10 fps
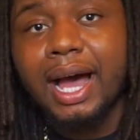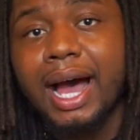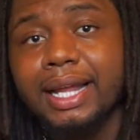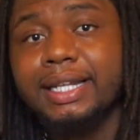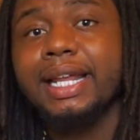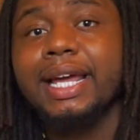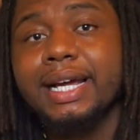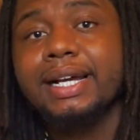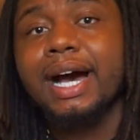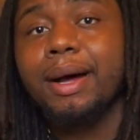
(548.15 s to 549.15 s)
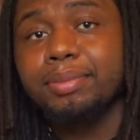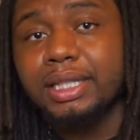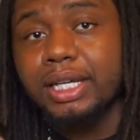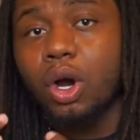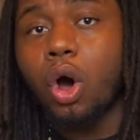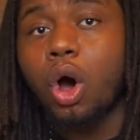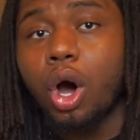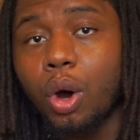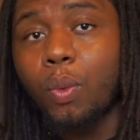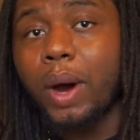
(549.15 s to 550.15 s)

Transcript: I did cop the all